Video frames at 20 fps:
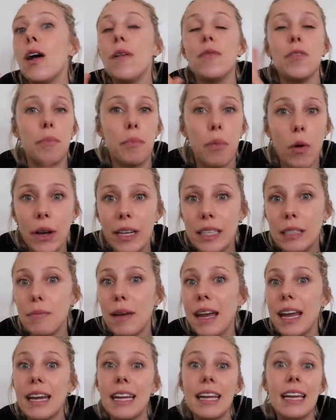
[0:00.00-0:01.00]
the boys
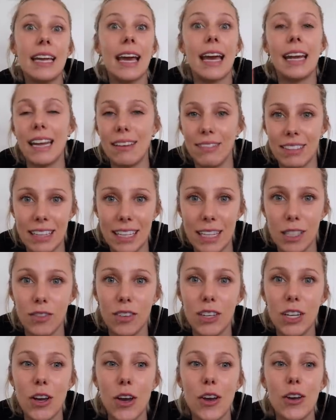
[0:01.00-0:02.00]
meeting, and even this
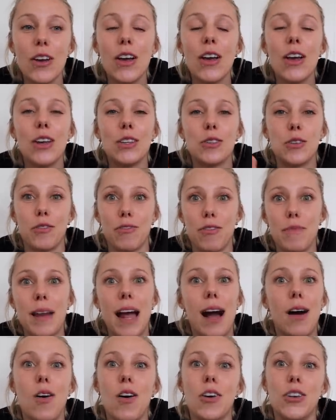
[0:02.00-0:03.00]
video. So from
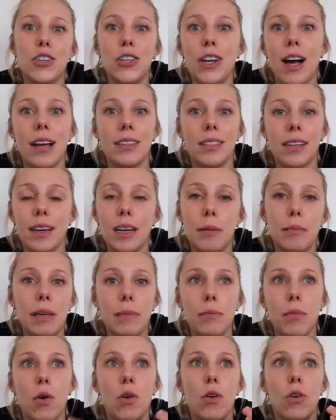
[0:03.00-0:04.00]
now on, you guys are gonna be
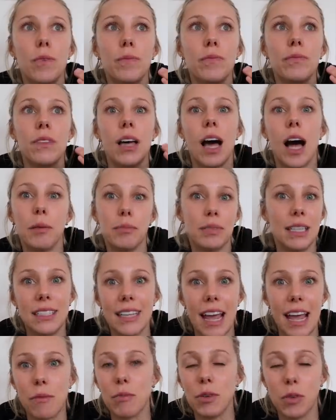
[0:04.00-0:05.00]
more up to
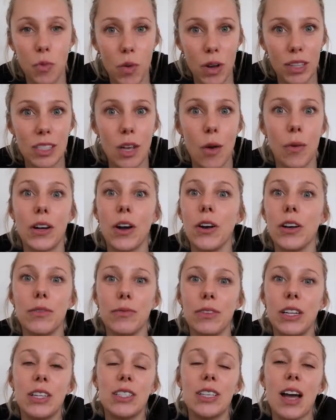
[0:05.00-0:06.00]
date with what's going on in
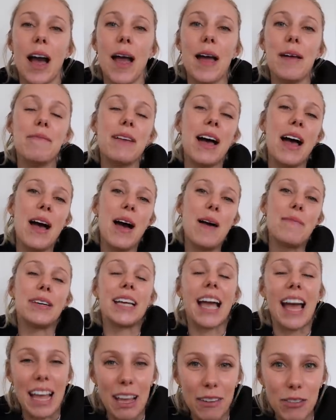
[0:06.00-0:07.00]
real time. But
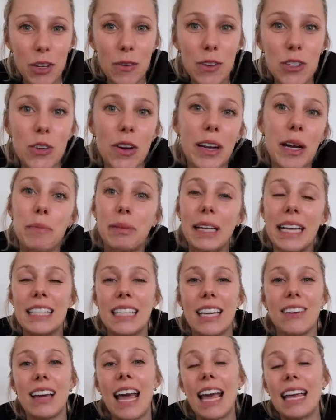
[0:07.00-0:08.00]
yeah, if you enjoyed it, please
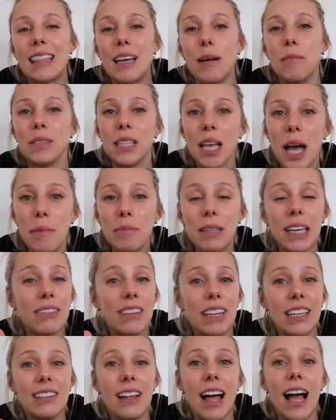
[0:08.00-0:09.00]
give it a thumbs up, give it
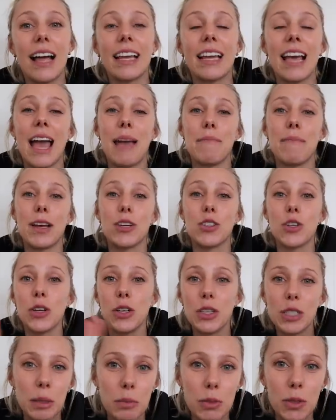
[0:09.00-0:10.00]
a like, and make sure you
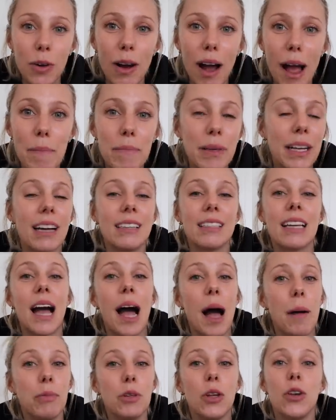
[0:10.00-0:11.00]
subscribe because I
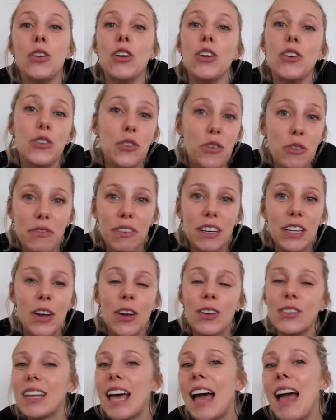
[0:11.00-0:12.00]
upload new
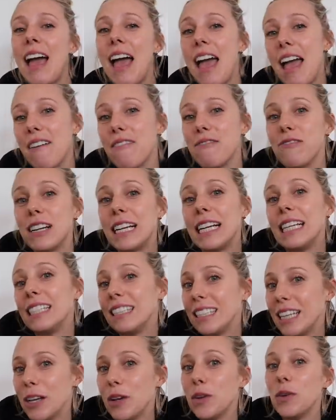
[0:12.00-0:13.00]
videos every
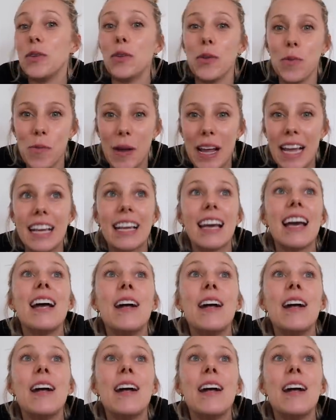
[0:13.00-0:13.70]
single week.